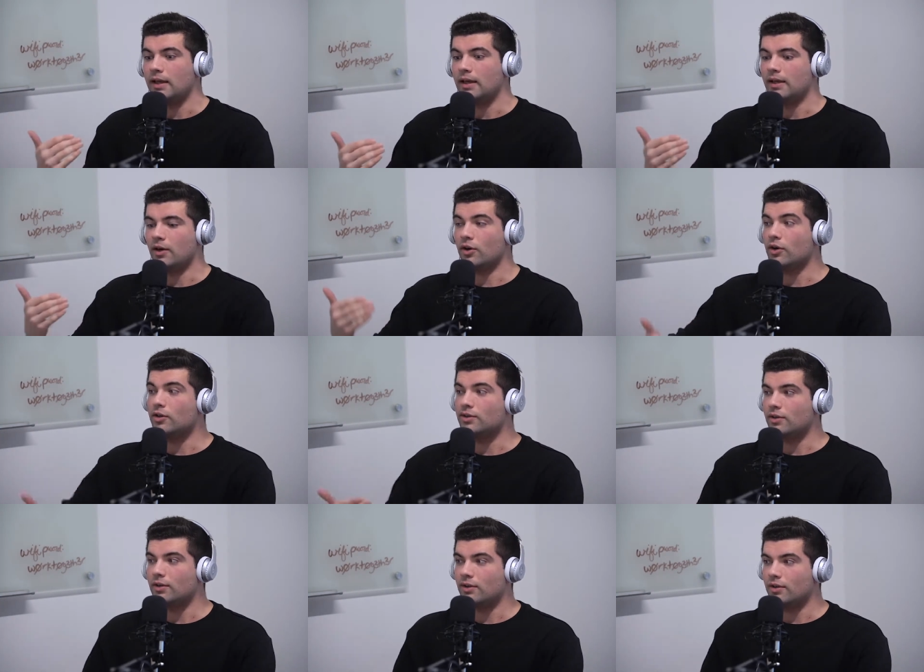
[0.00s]
lead
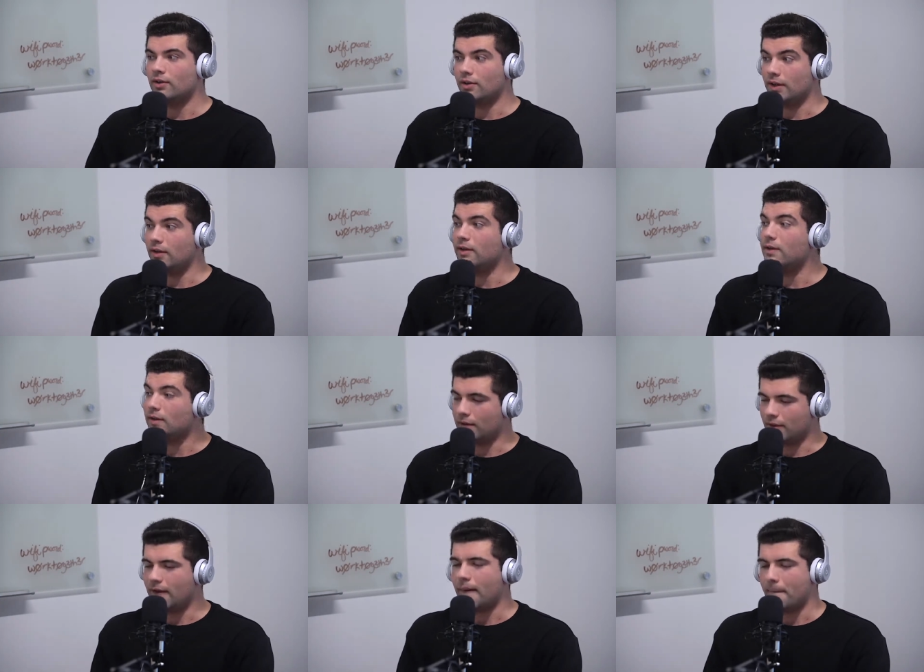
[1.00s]
magnet. Like, do you believe in
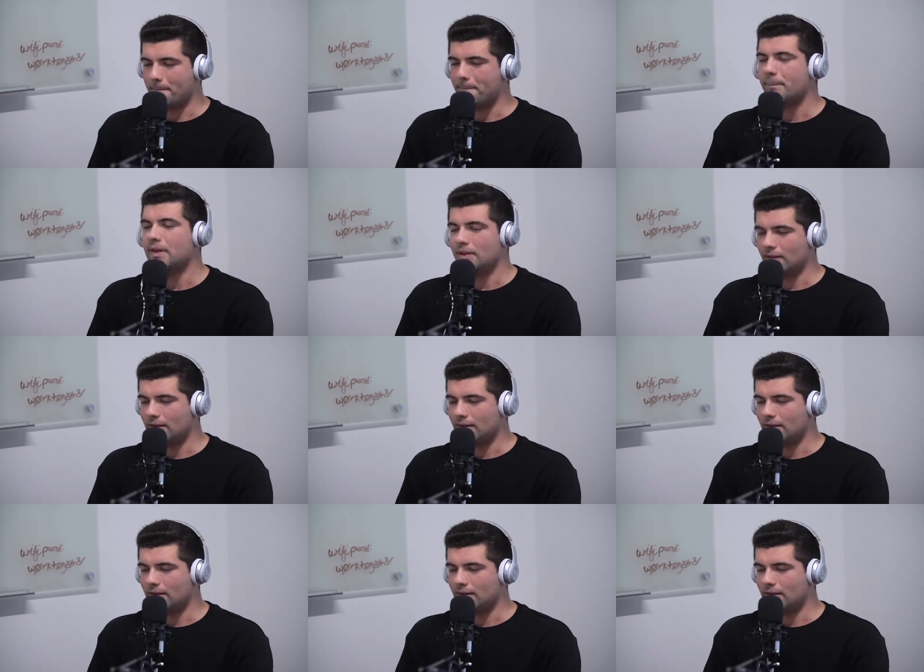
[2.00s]
lead magnets?